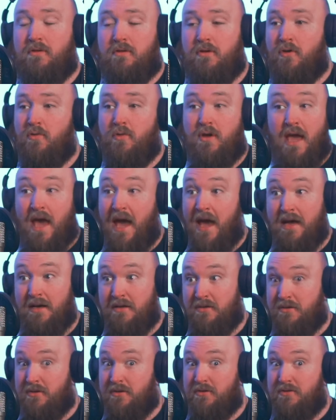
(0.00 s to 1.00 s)
who
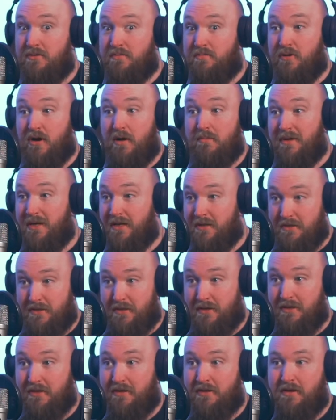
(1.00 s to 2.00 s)
cares who's prime
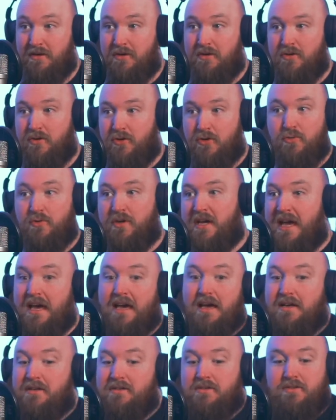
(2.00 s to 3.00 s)
minister? who
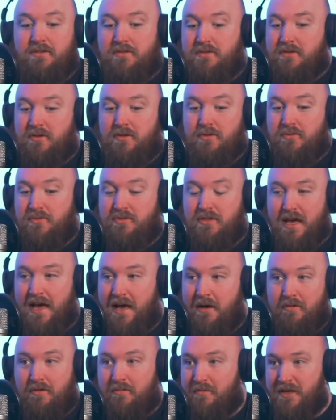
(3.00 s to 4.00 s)
cares who's the
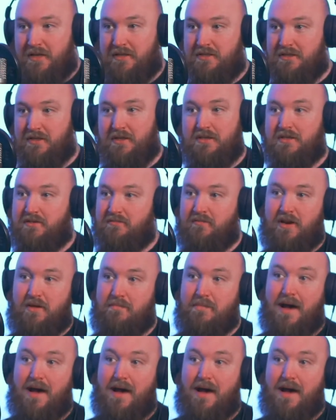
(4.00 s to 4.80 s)
health minister? It doesn't really